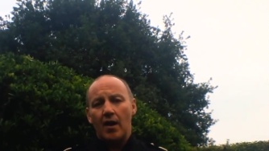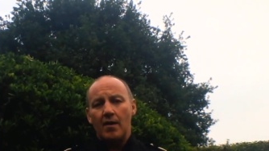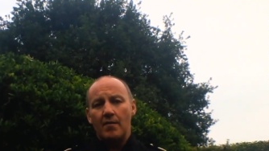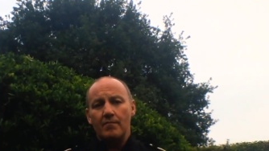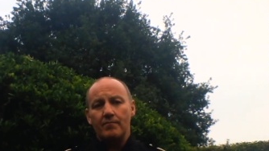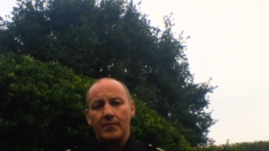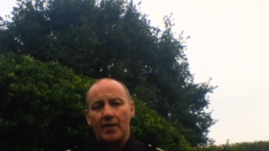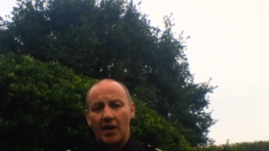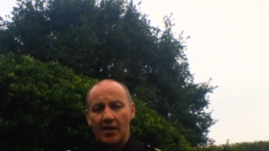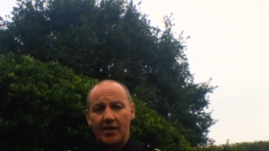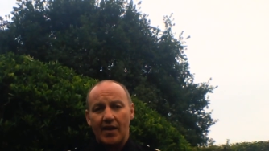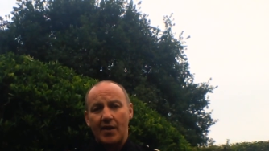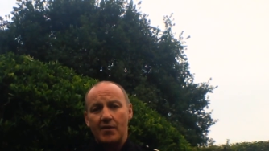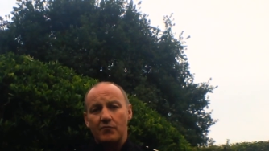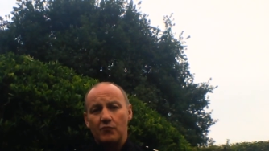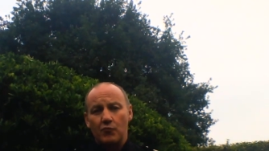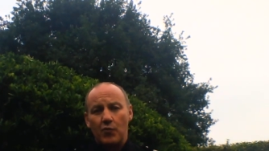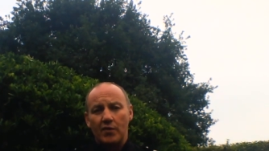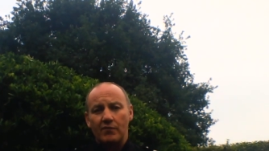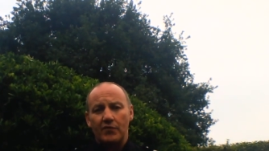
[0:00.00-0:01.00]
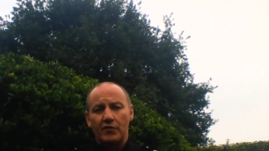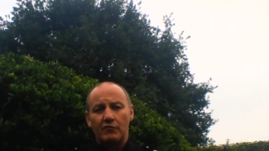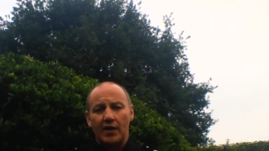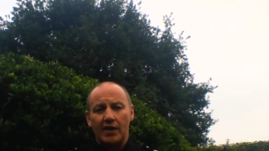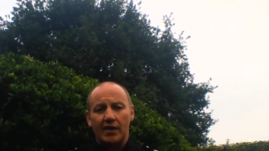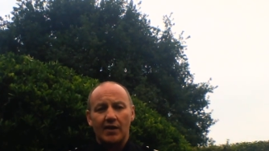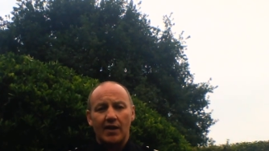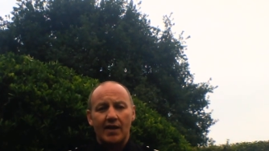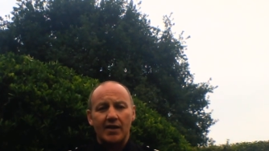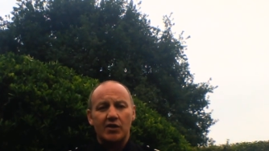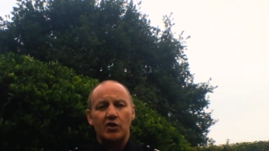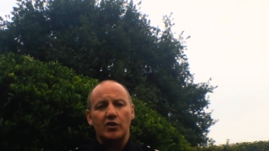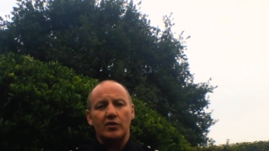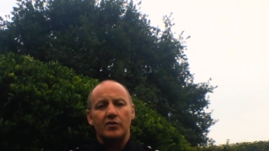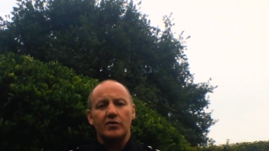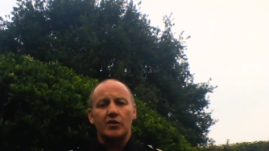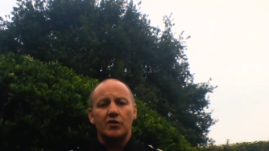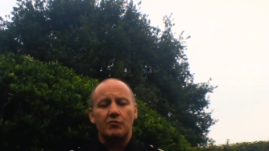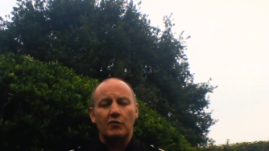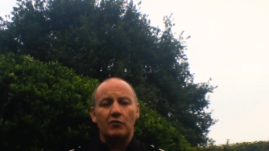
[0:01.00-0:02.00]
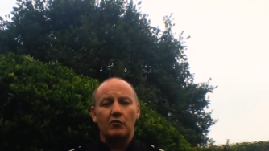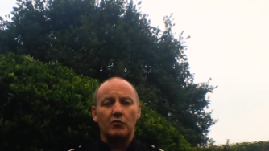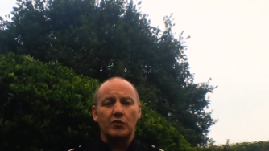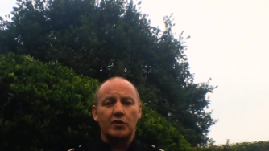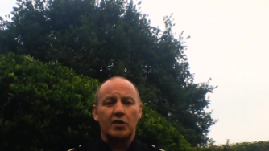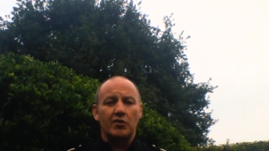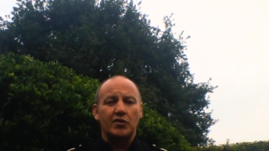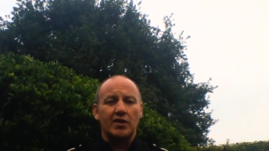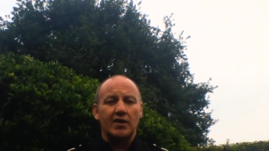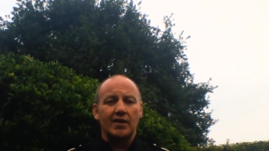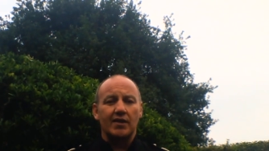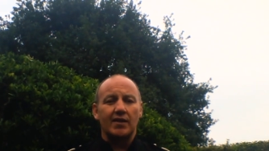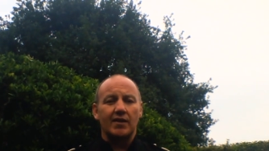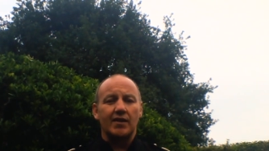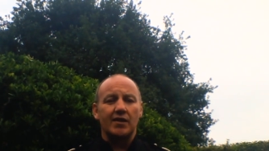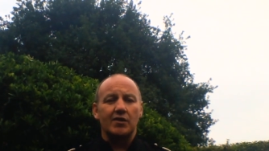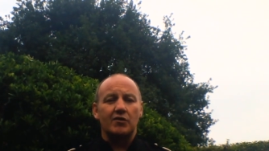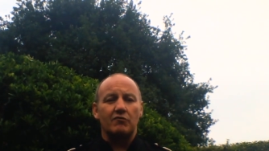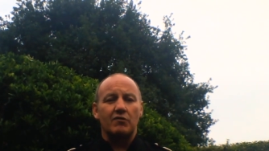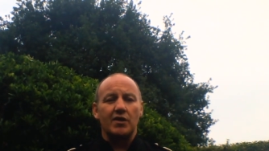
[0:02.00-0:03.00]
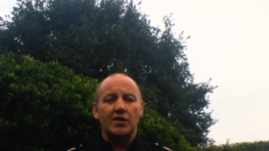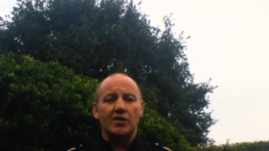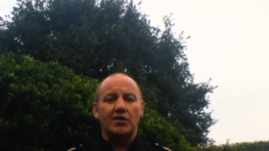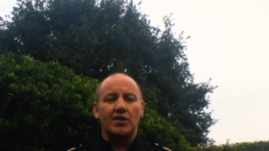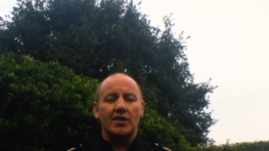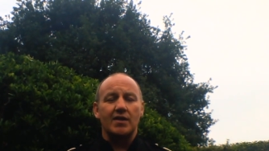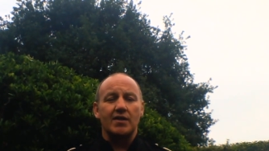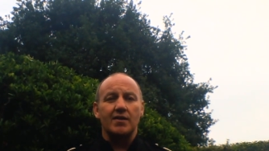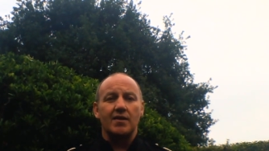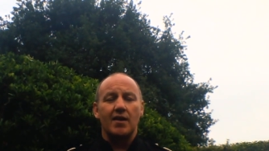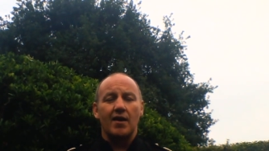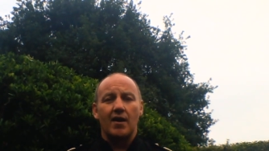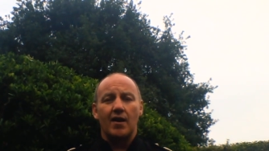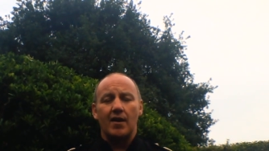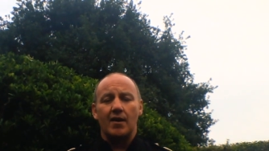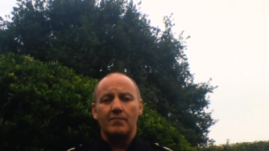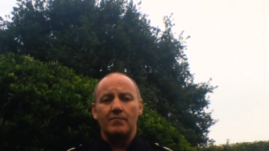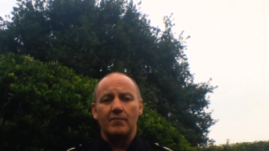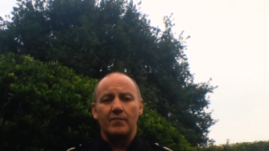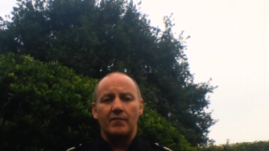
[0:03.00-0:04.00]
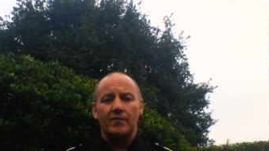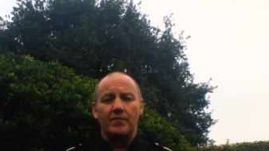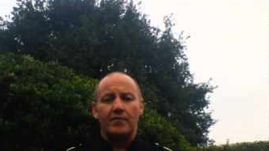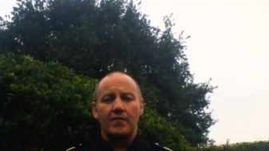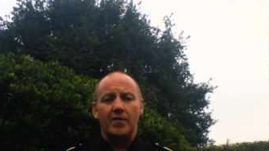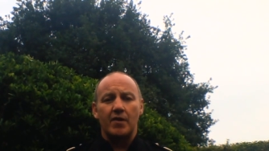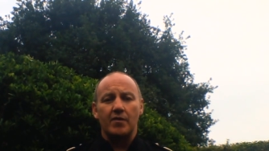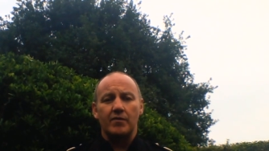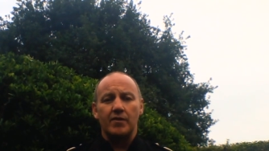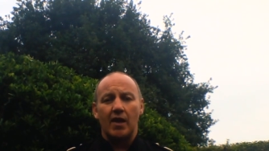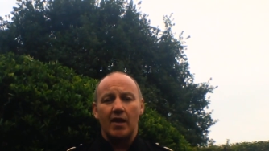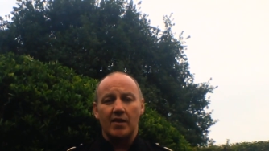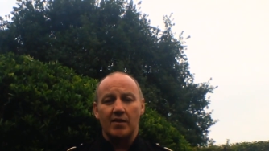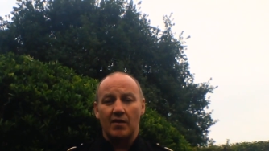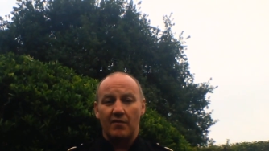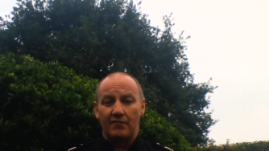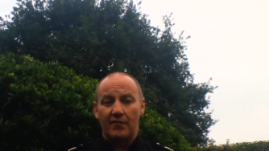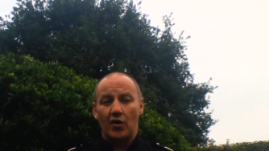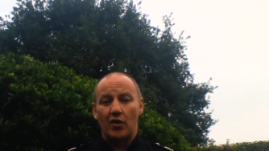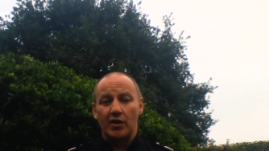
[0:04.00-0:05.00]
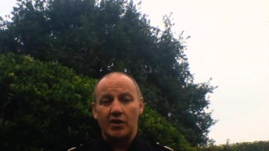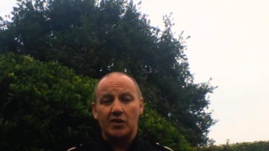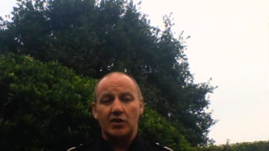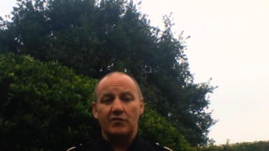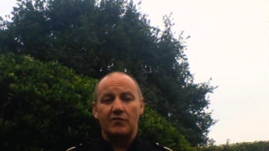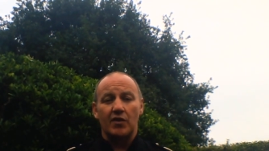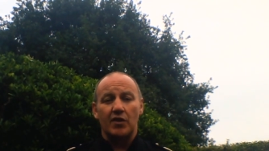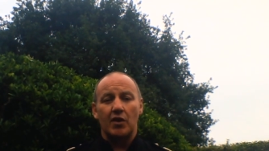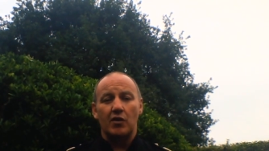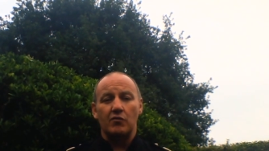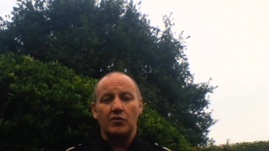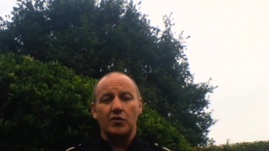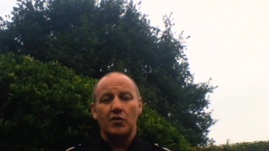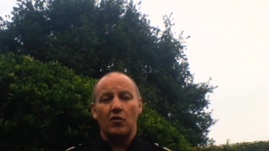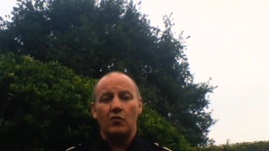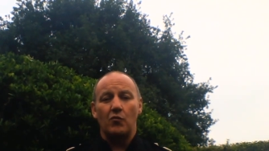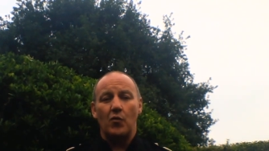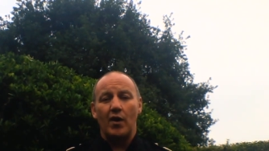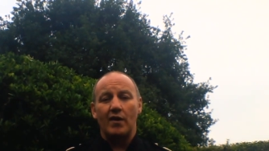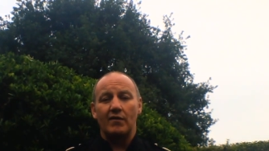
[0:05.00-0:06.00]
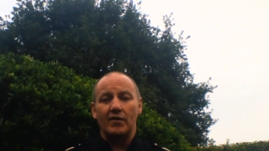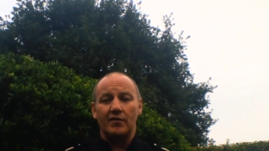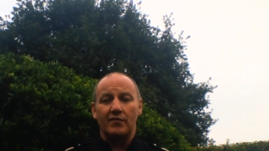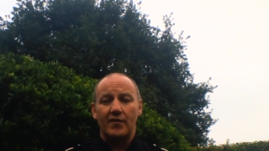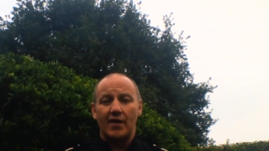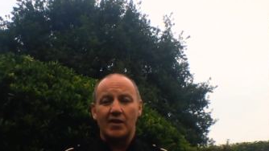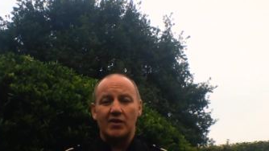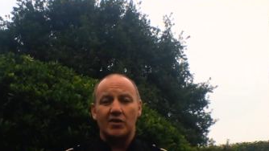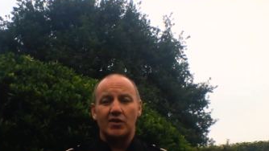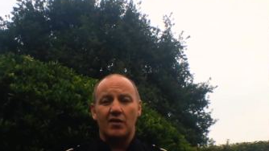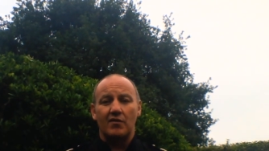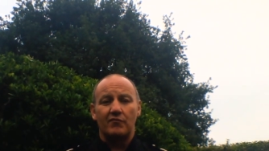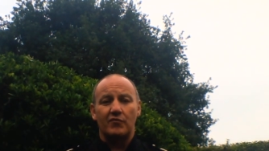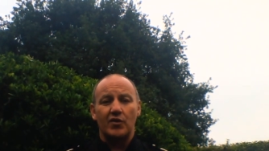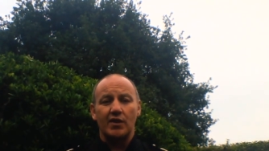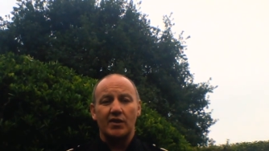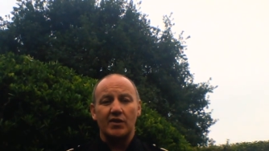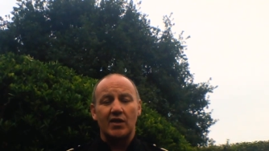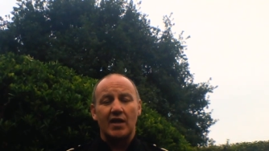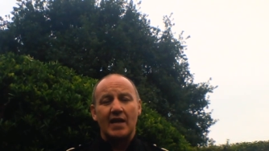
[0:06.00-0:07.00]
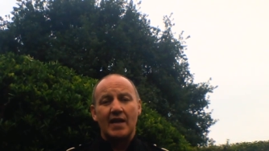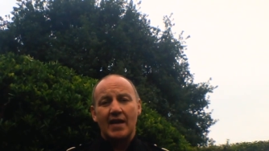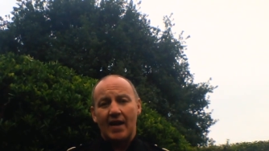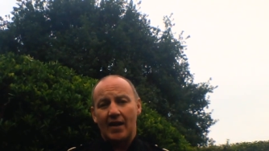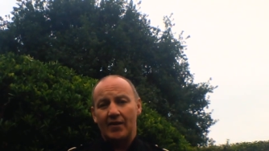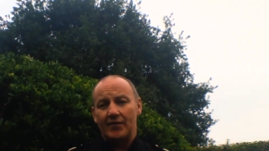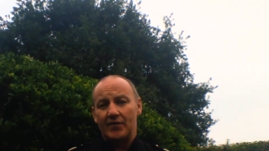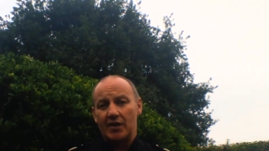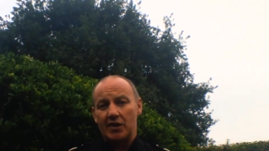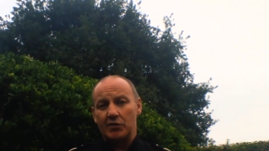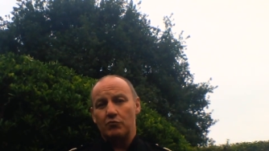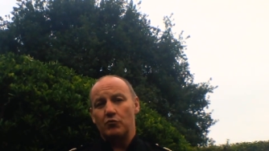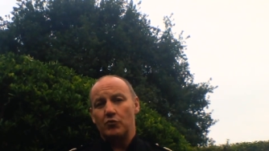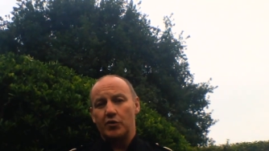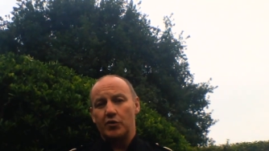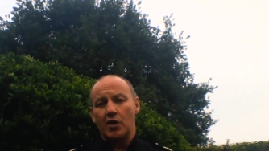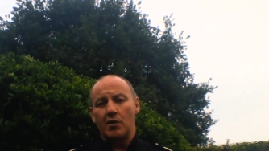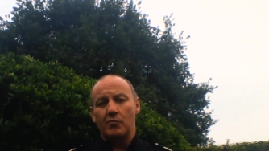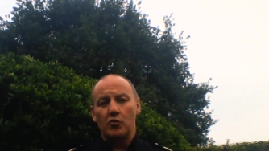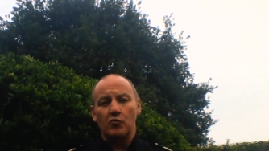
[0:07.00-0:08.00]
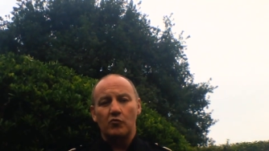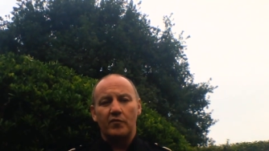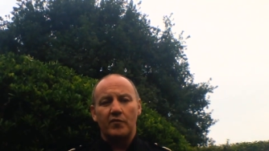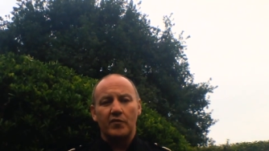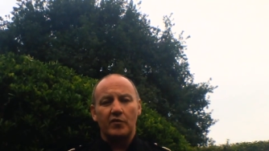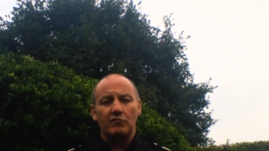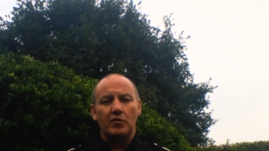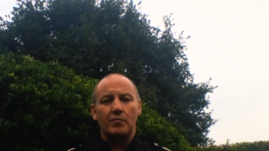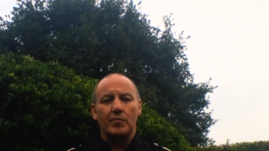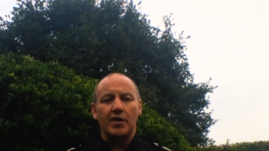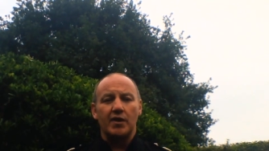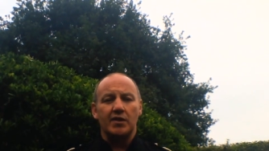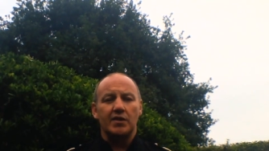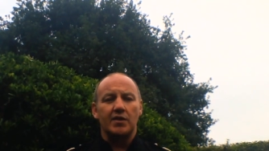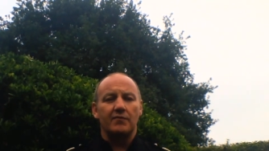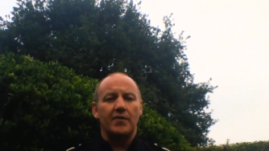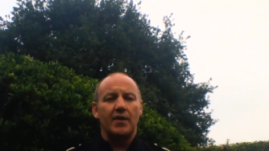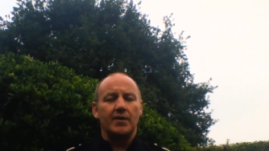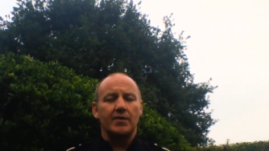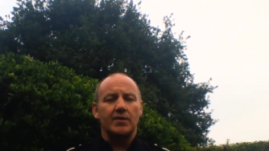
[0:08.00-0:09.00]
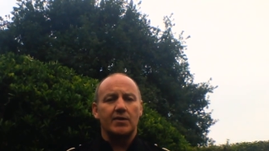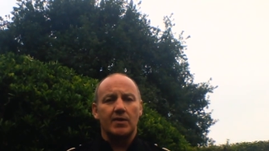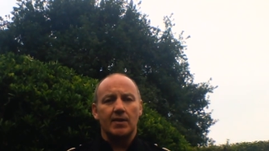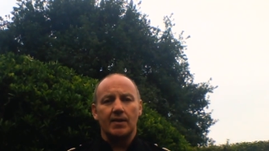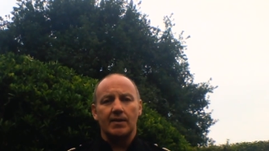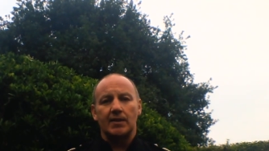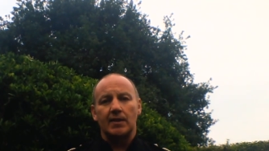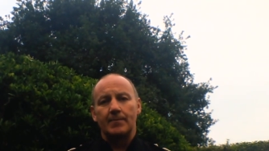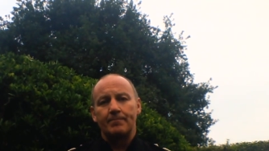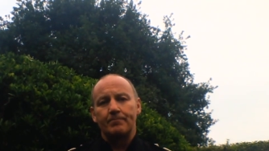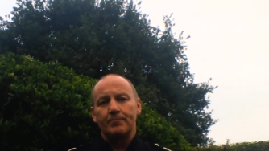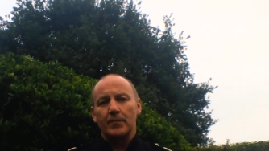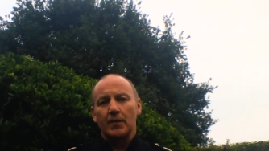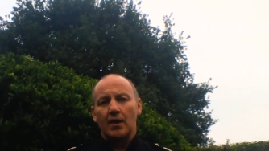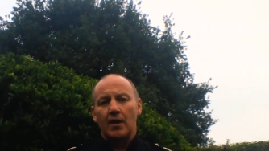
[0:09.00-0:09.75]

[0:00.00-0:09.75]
Um, again, with the regulations, we're also seeing an increase in um, in the fines for those not wearing face coverings, and these will double for repeat offences.